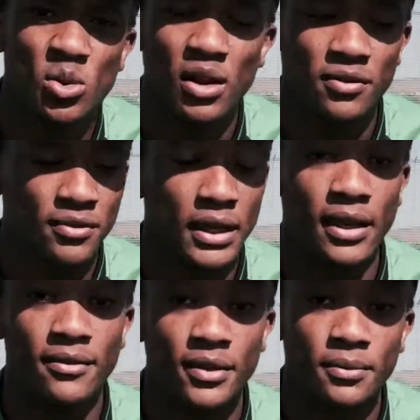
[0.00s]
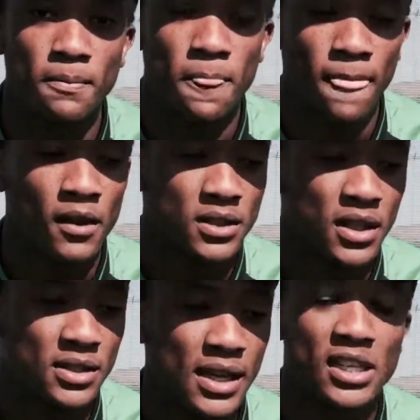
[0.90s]
12:11
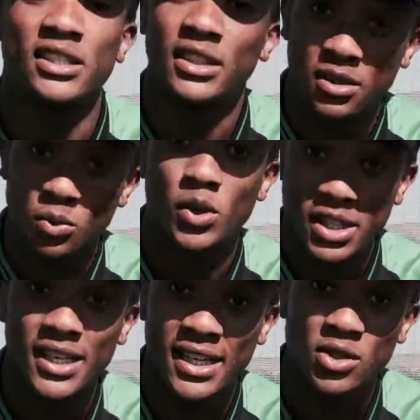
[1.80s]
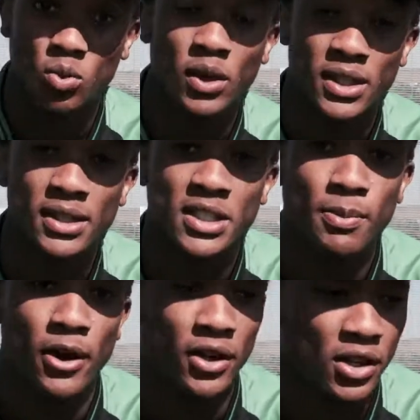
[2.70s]
says, actually, which is what
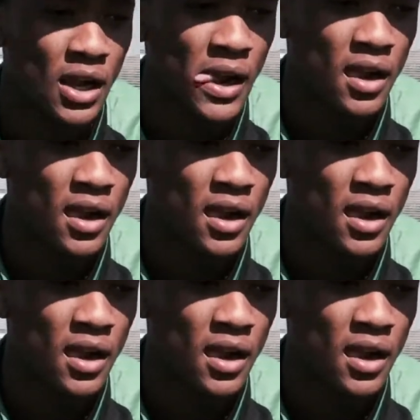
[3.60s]
inspired it,